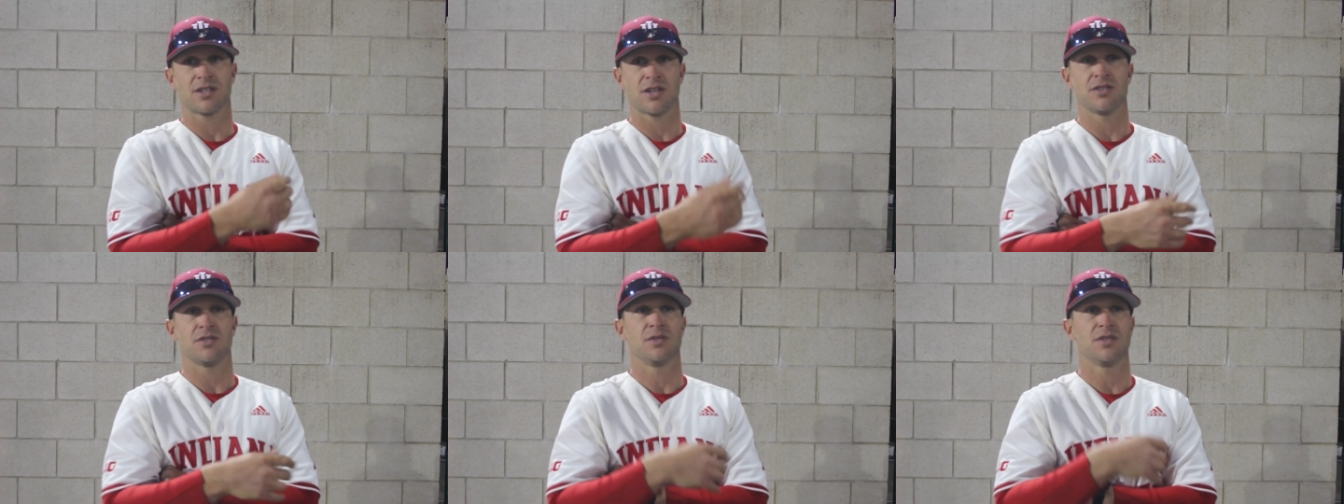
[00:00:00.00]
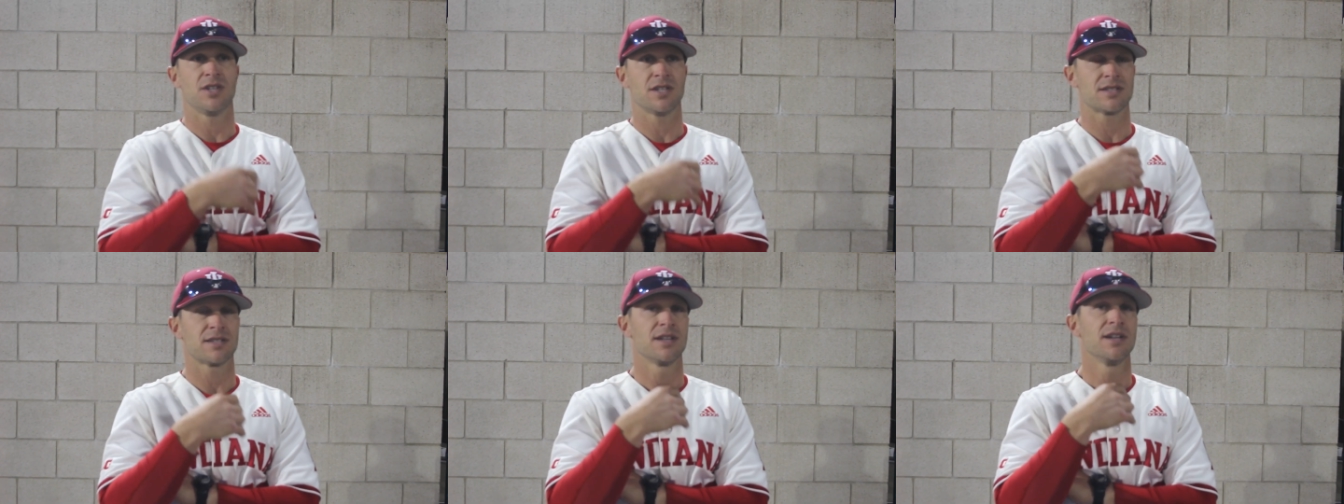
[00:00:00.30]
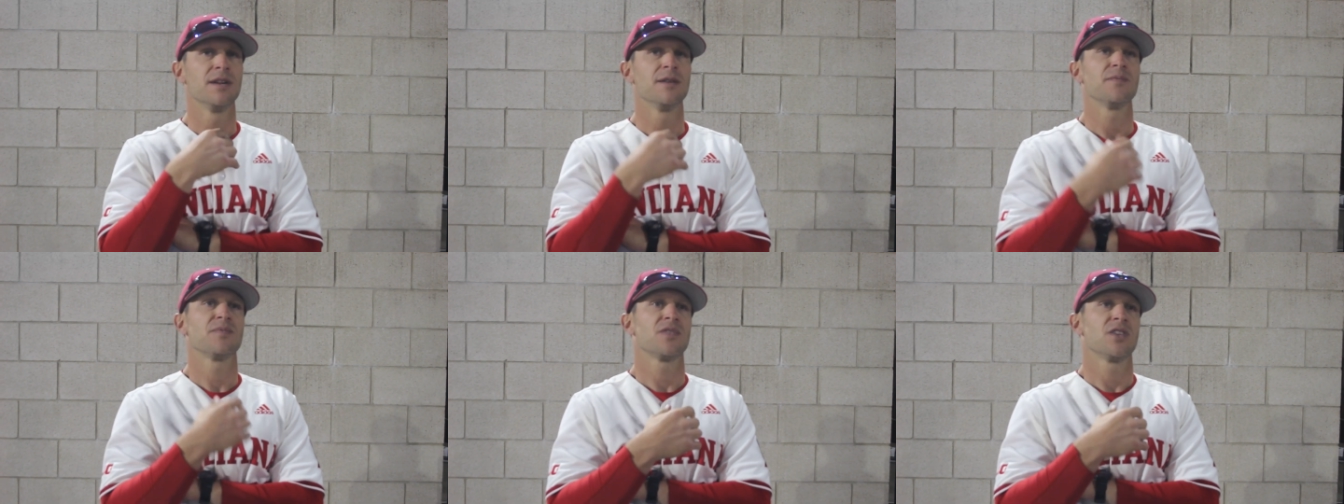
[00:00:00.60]
because
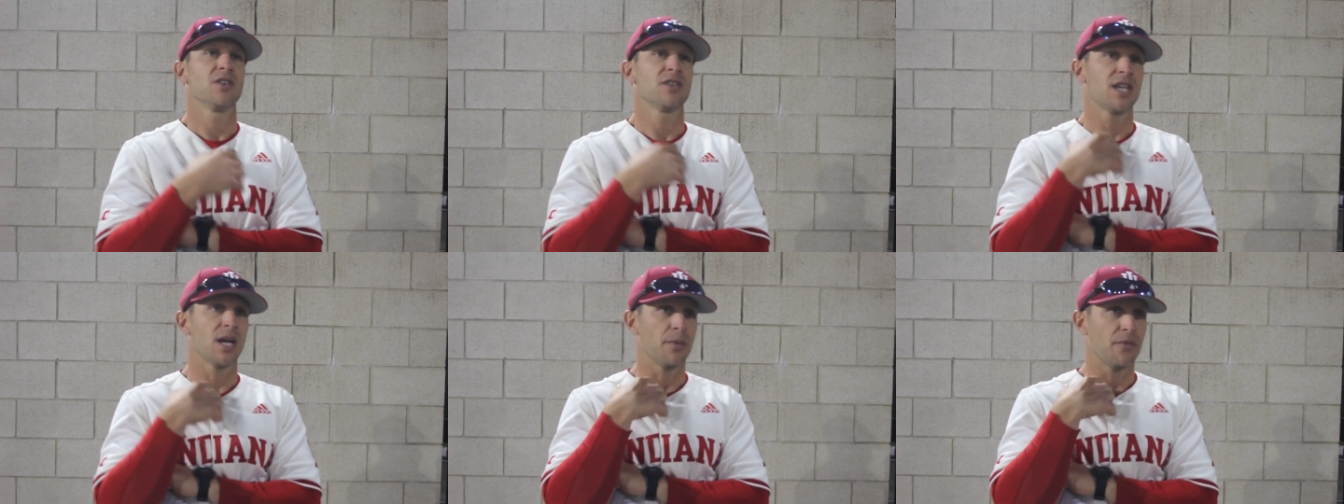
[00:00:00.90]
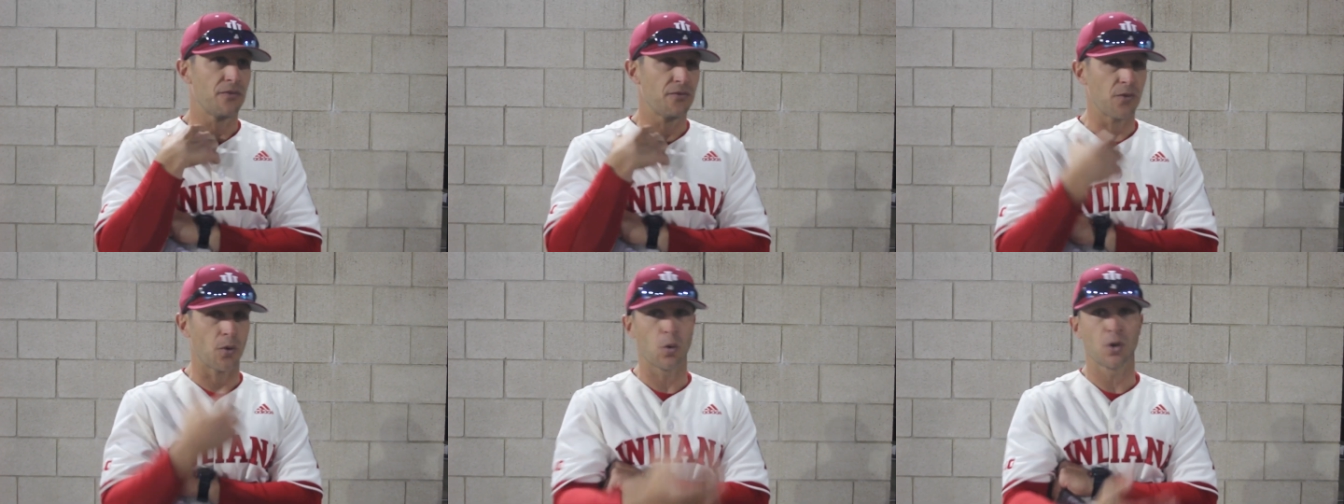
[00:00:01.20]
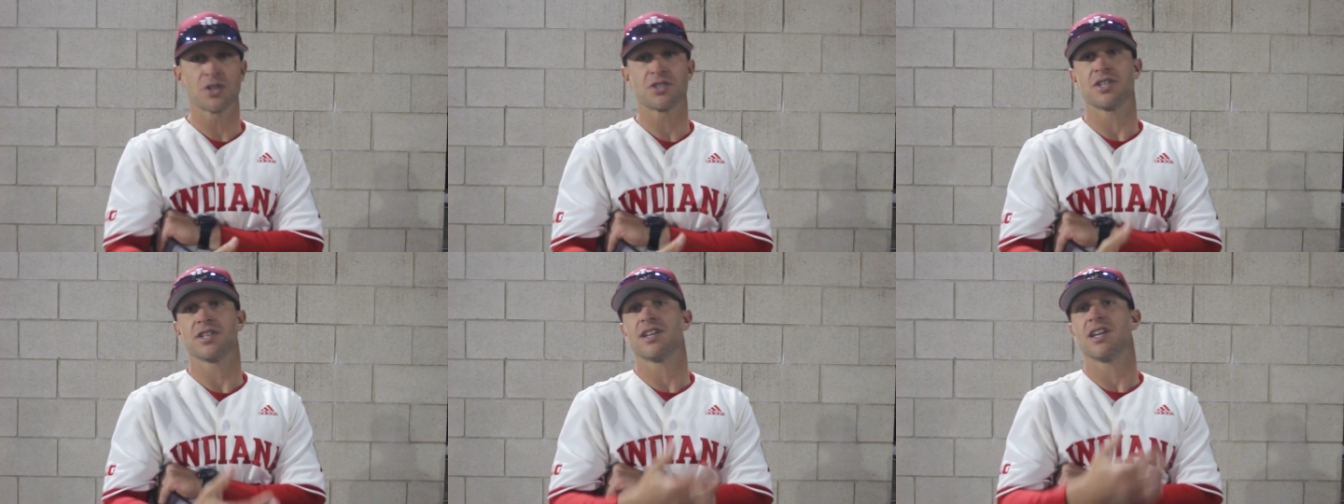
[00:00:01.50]
you kept
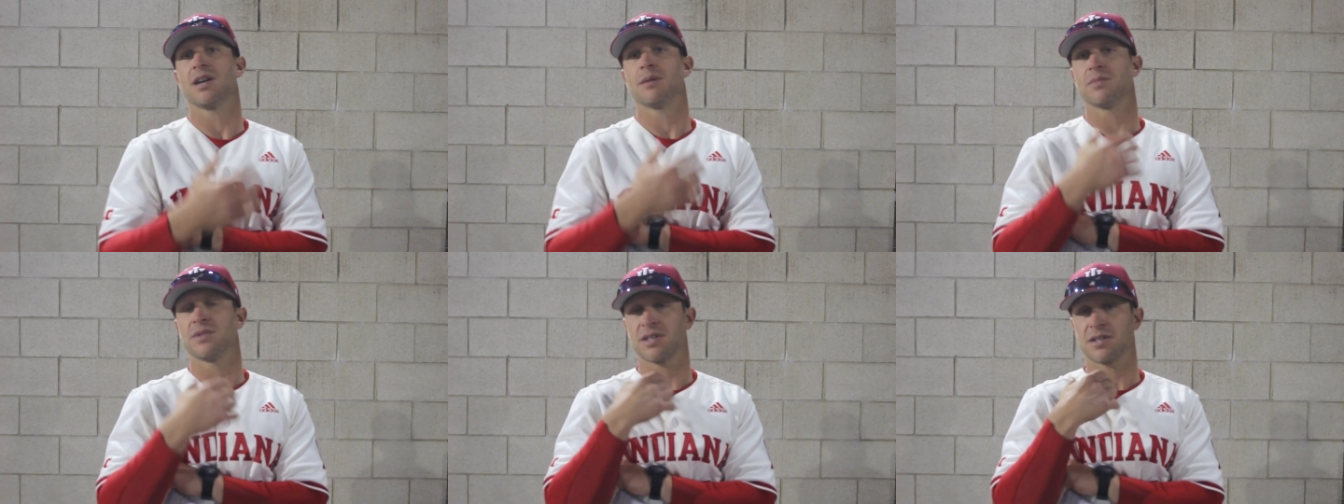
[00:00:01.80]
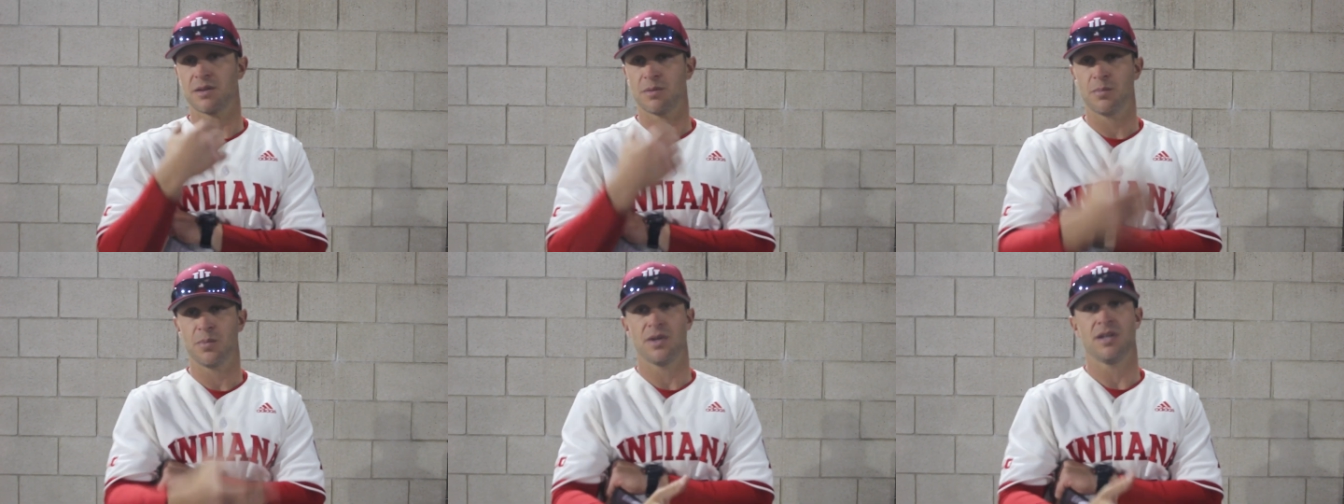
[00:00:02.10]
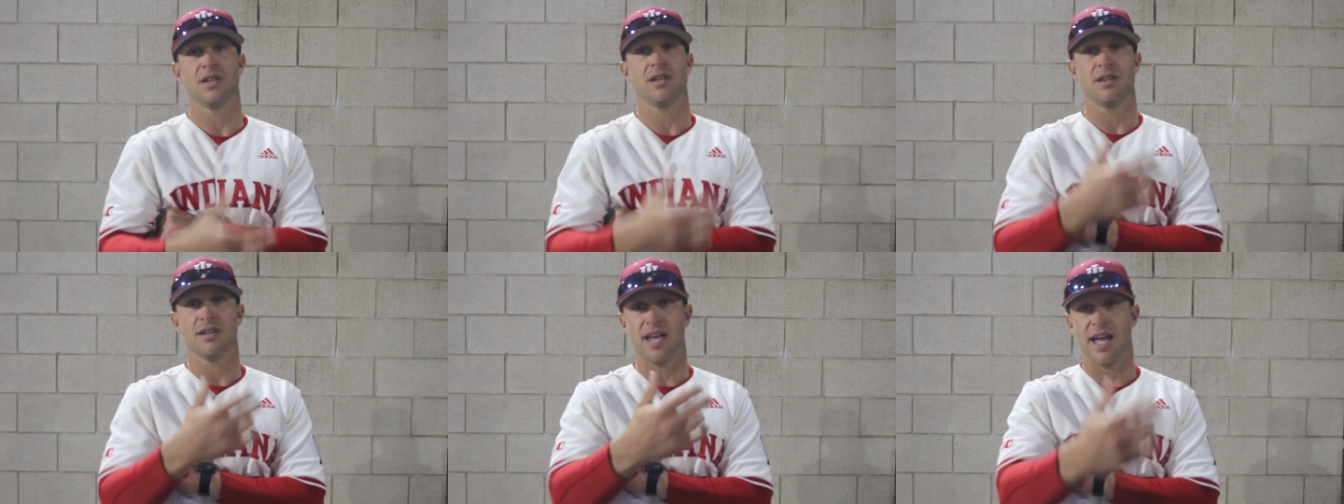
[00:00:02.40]
forcing him to
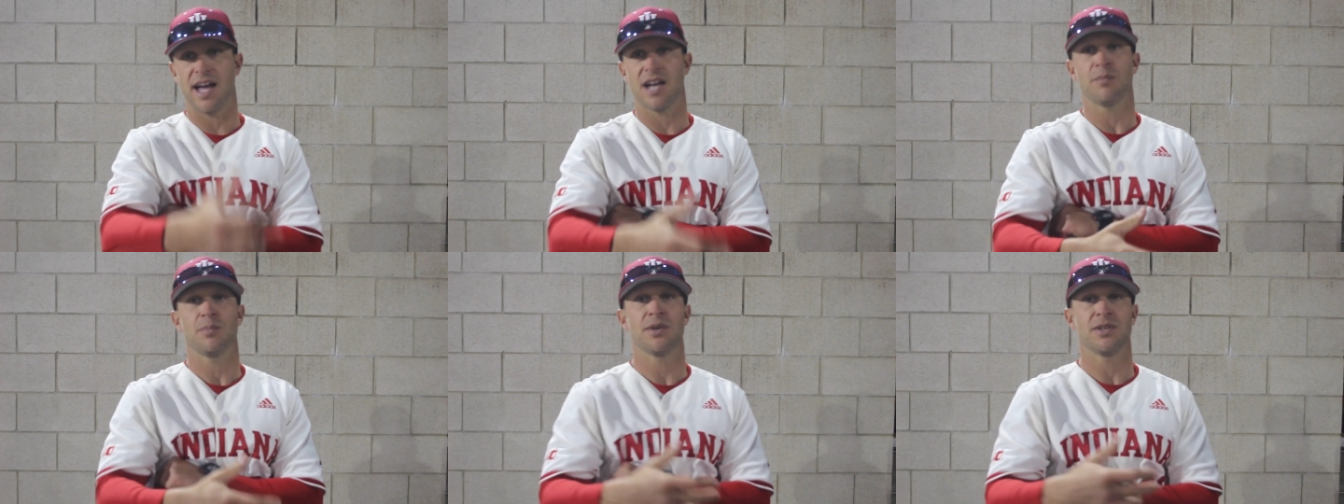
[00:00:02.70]
compete and add